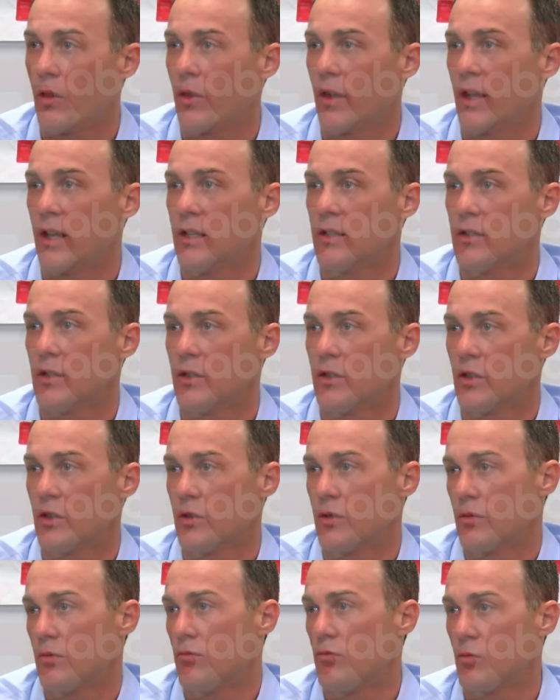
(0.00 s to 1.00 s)
of things and
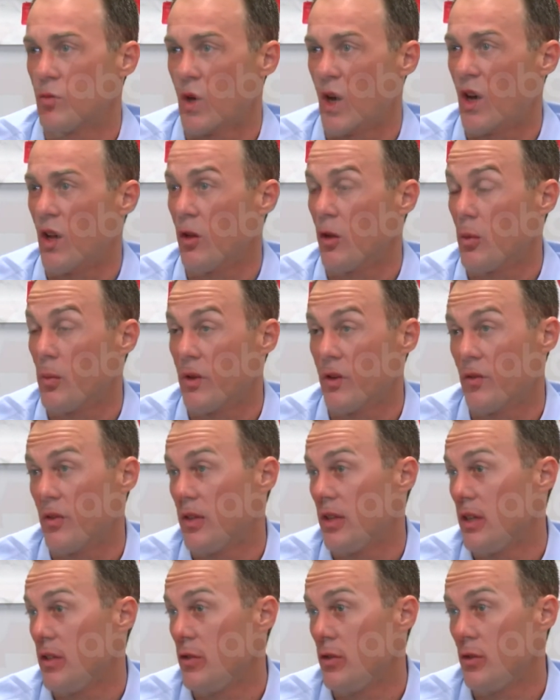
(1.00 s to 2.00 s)
just draw a little bit of
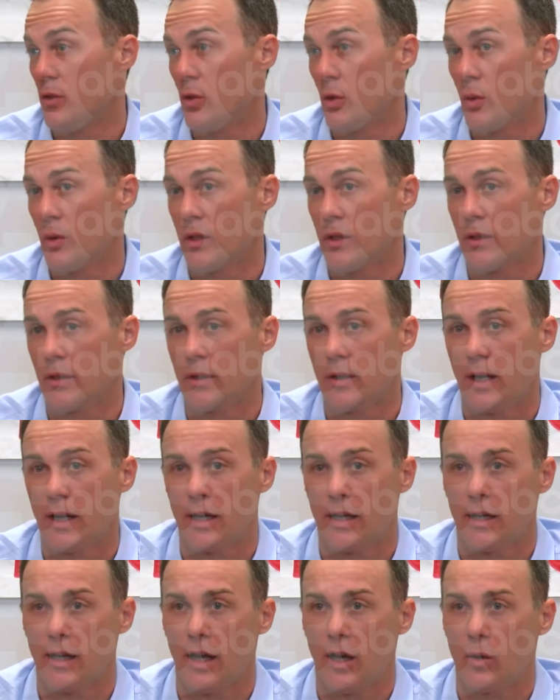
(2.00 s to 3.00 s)
attention to it and,
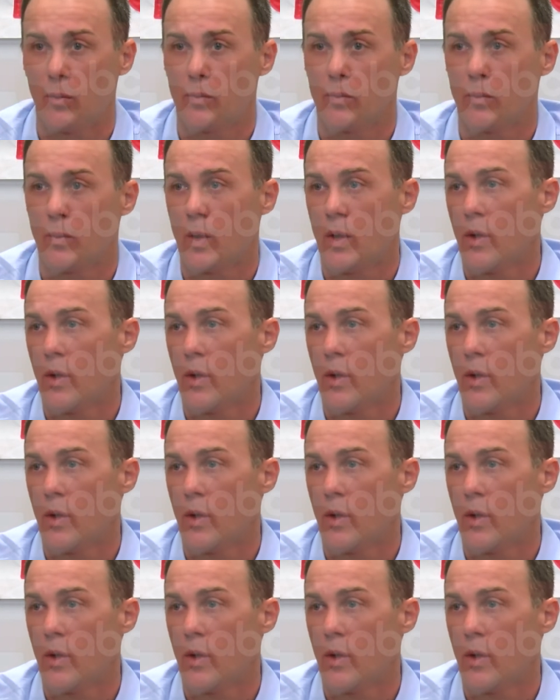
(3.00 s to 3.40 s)
and help